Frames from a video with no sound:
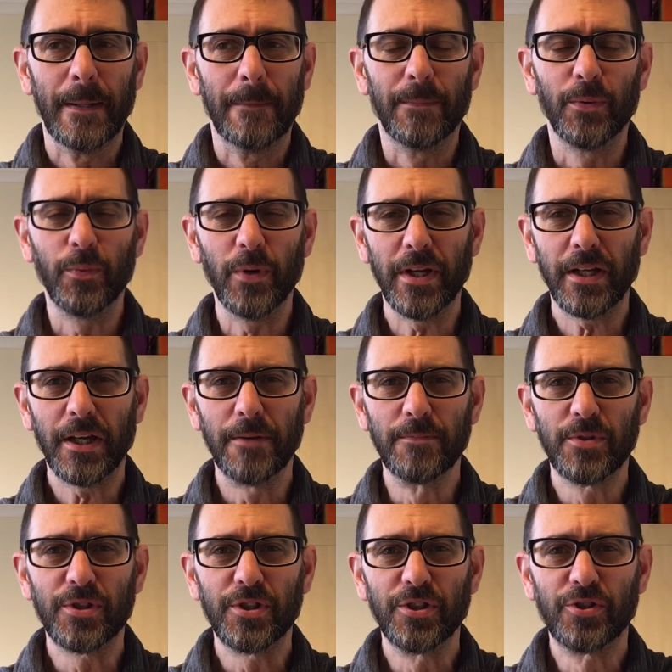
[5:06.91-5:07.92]
But when it
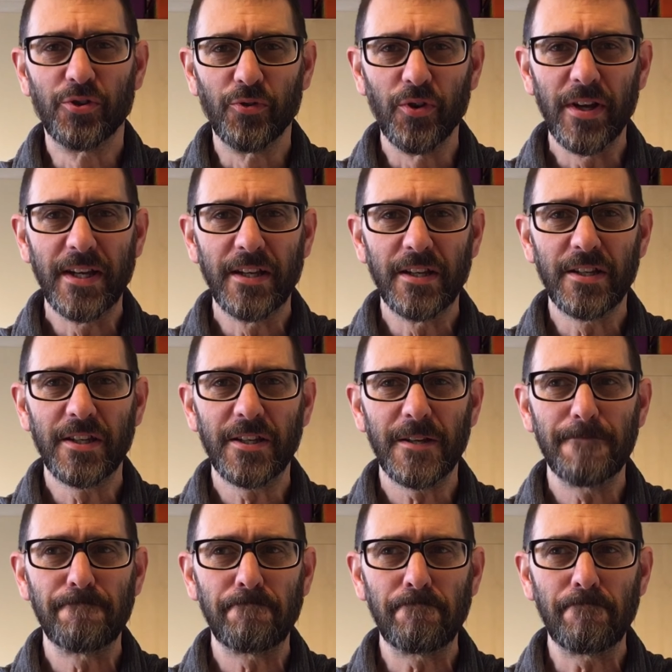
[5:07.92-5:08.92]
comes to drinks,
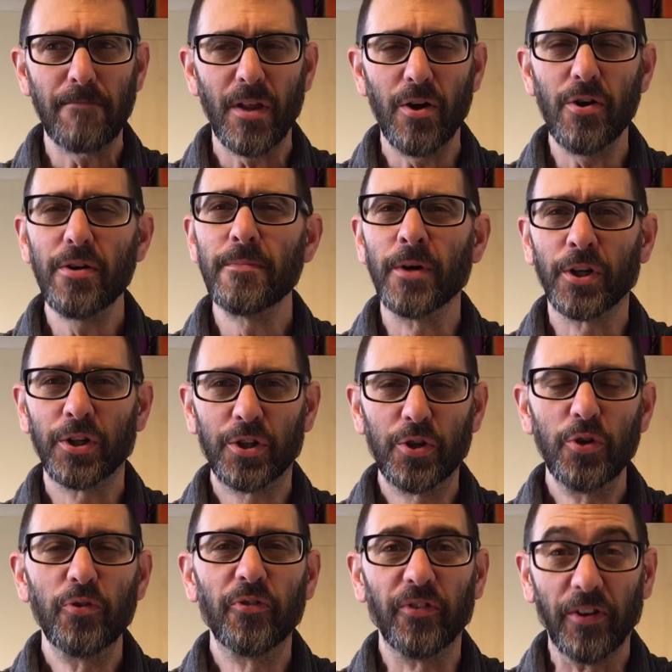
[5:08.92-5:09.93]
I'm a
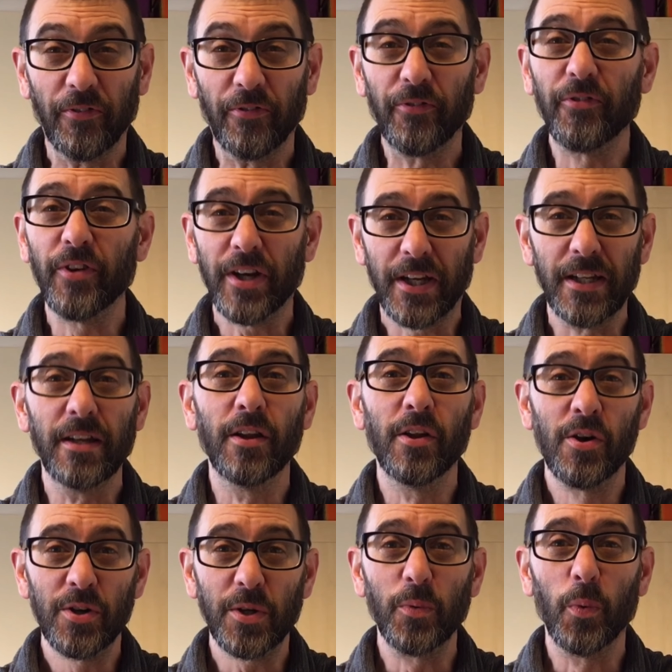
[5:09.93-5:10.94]
goofy frickin'
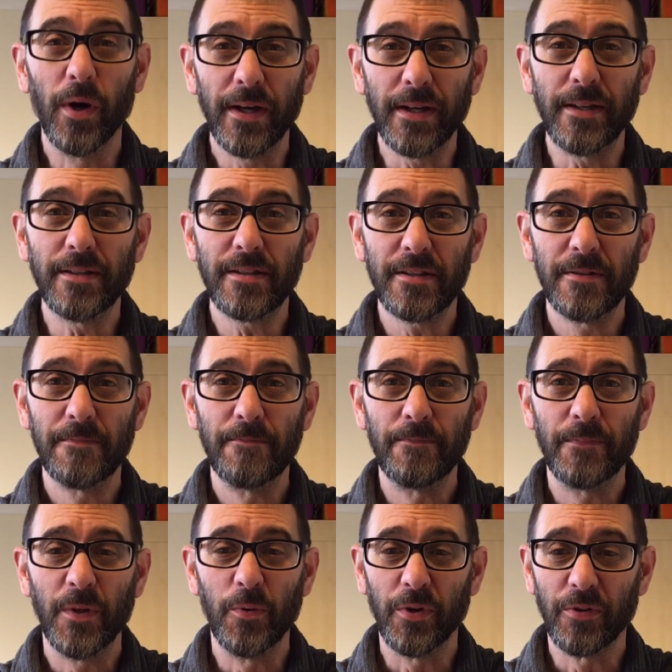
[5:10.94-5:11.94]
lightweight.
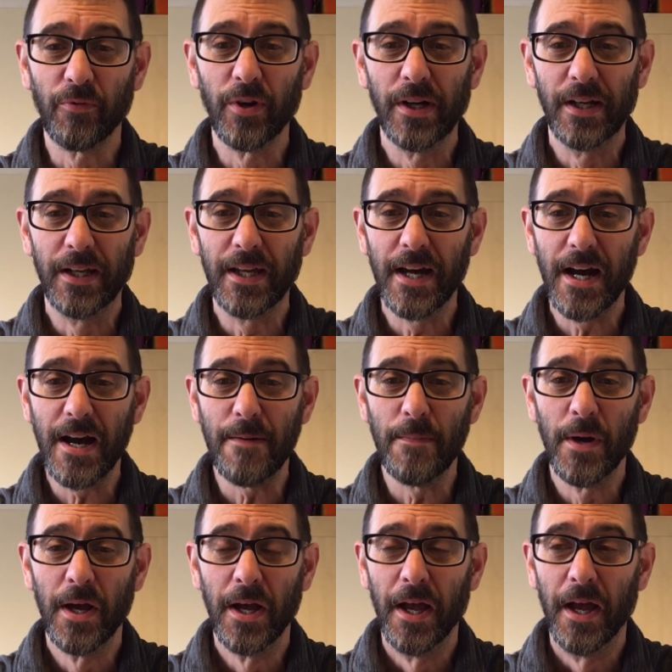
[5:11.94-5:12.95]
No, I really am.
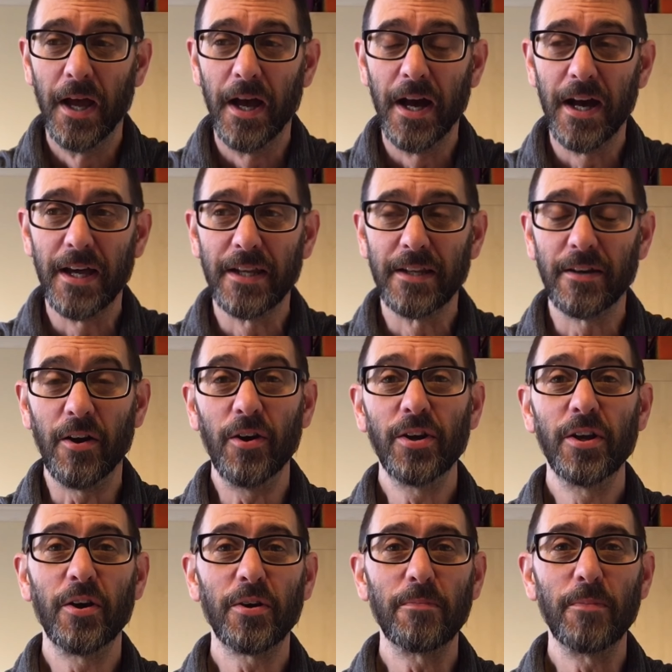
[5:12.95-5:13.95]
And I
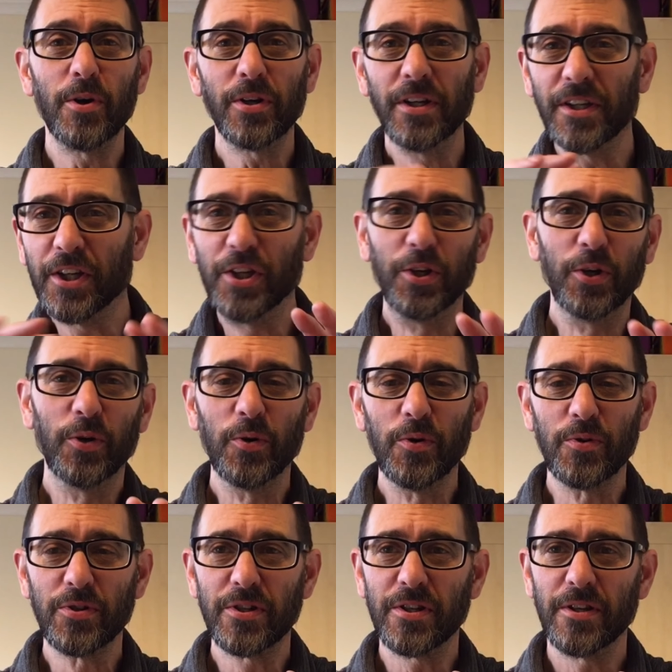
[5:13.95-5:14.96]
like my
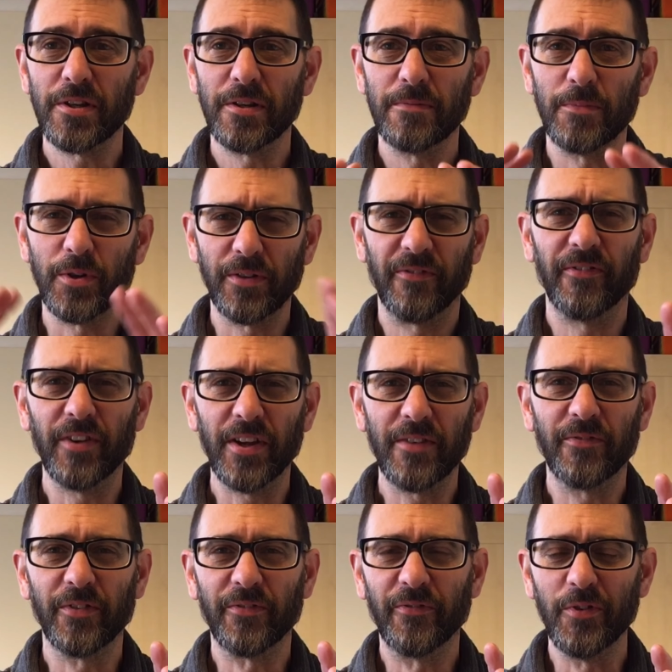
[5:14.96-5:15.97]
liqueurs, my
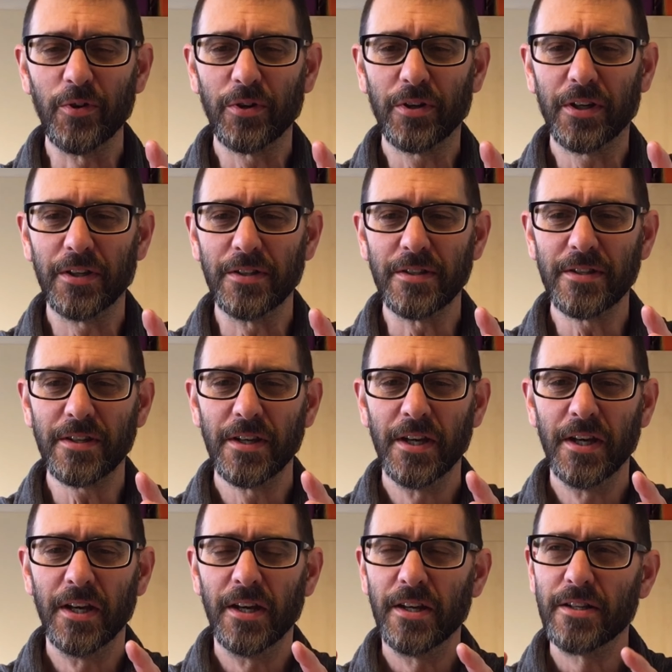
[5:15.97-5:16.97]
flavoured vodkas,
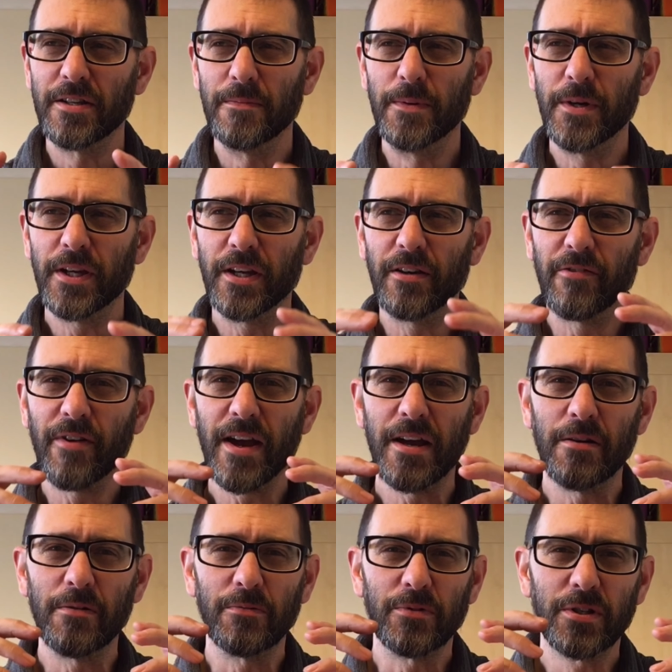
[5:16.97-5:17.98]
to be
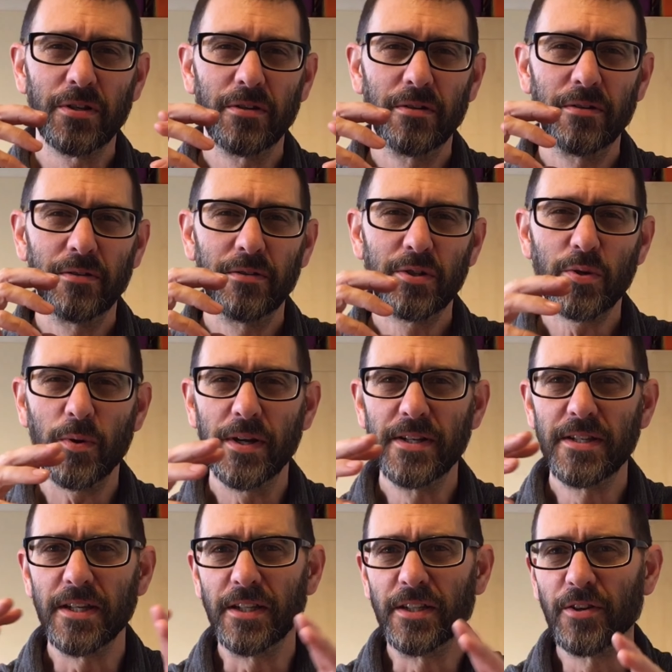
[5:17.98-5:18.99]
around
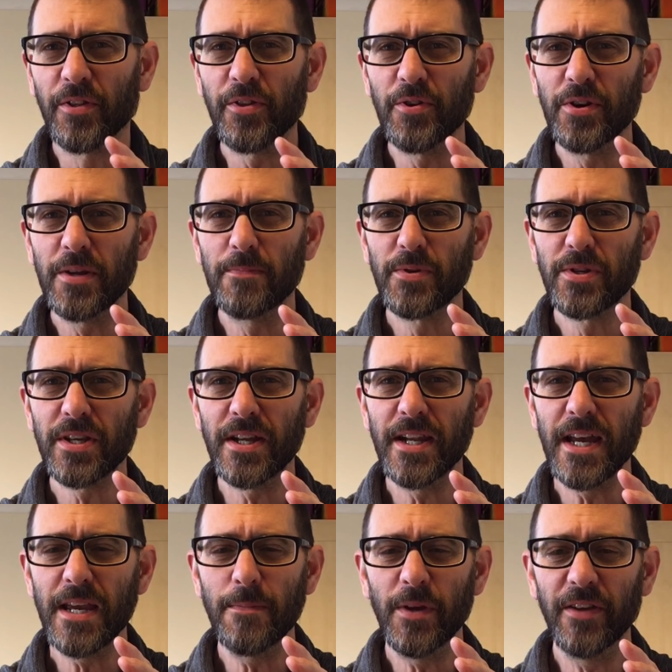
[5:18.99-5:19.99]
20 to 30%
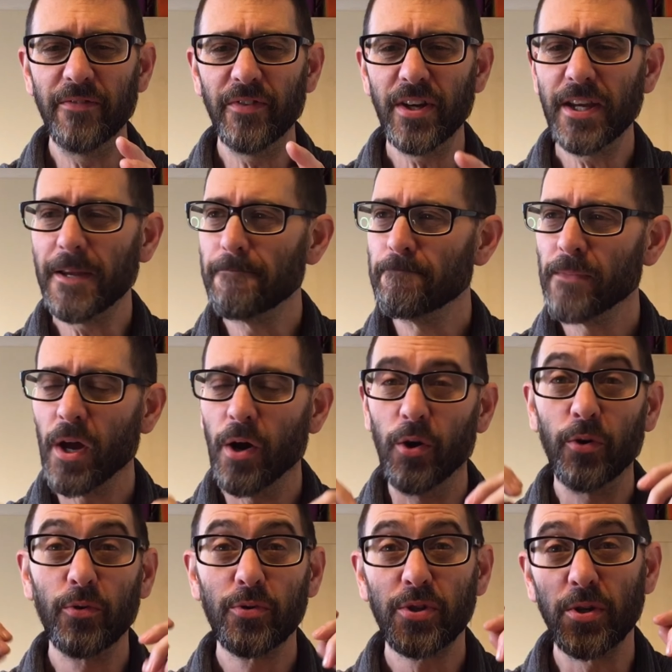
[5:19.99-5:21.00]
ABV. I
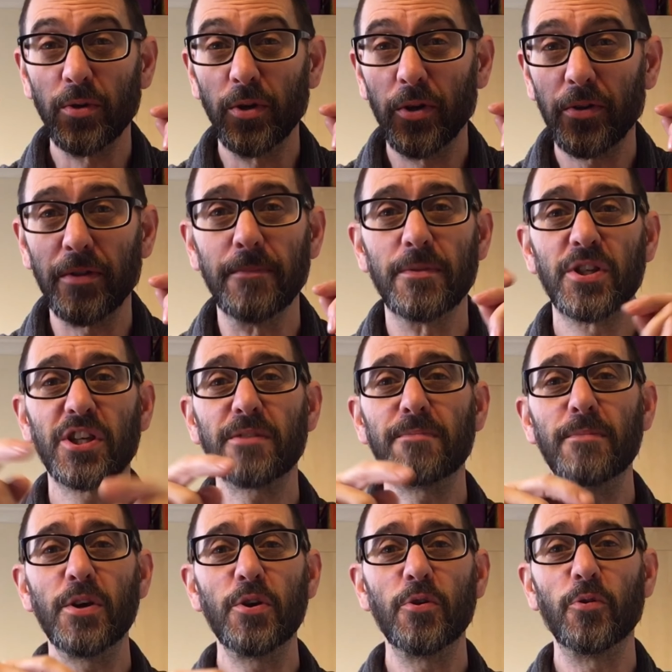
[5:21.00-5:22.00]
also like them
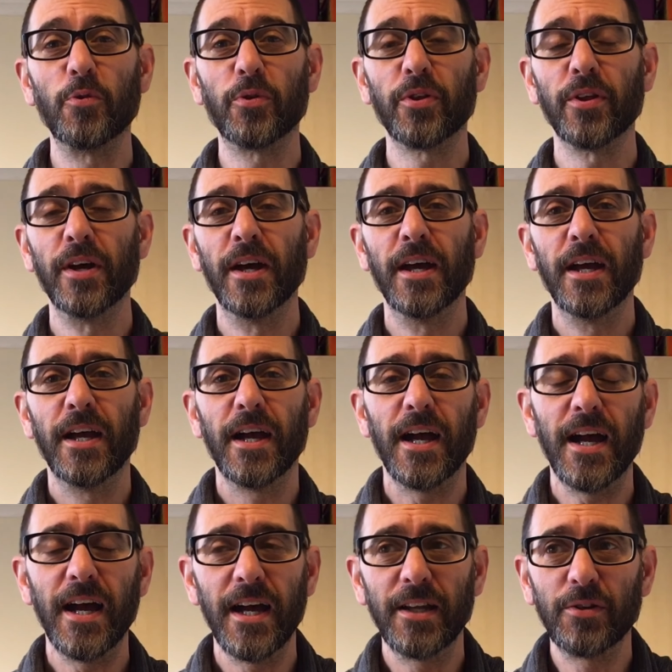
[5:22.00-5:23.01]
smooth
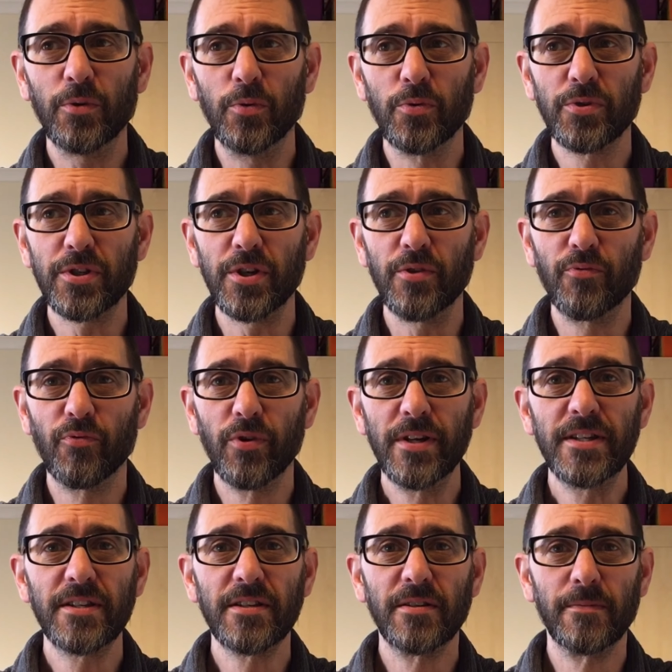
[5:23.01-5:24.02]
and also
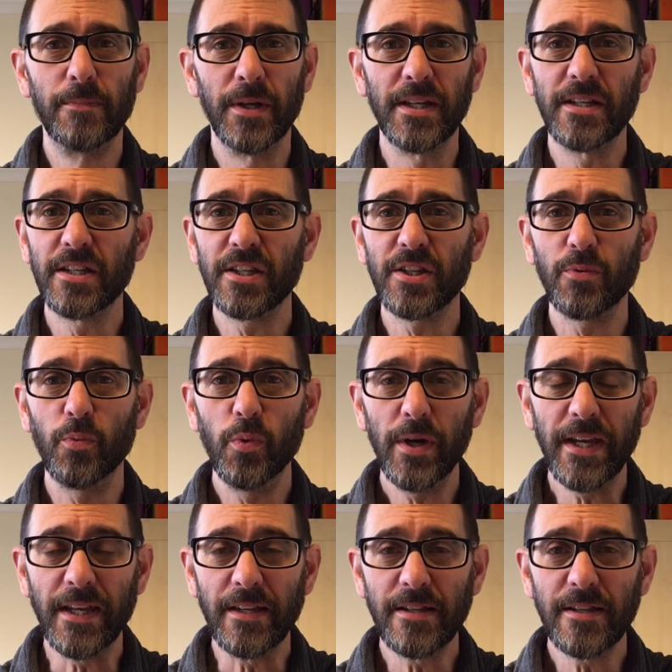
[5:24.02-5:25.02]
reasonably
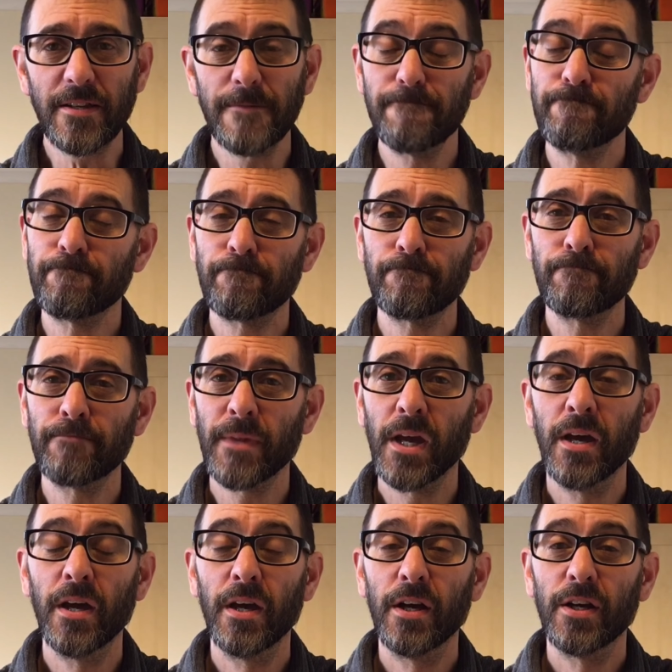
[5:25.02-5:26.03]
sweet.
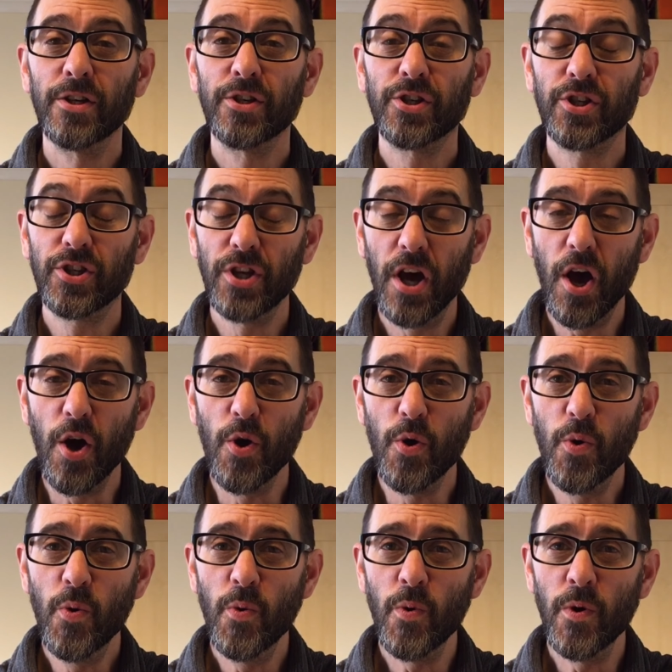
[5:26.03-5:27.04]

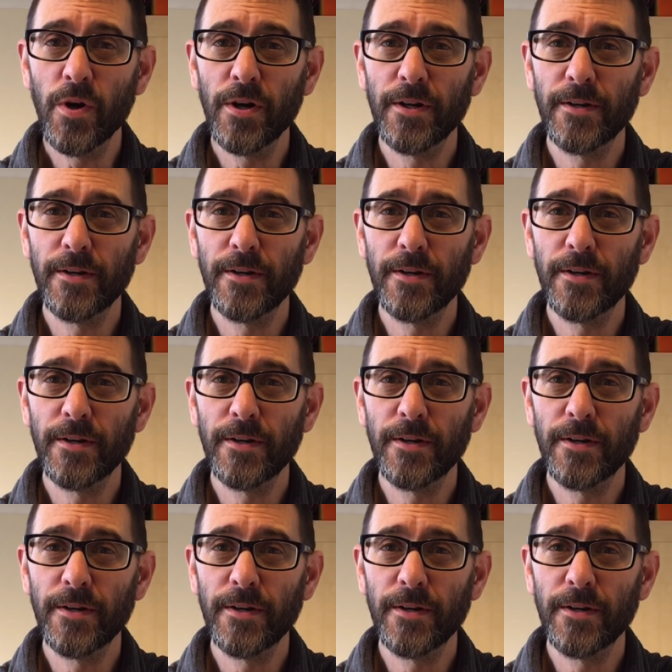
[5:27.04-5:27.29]
So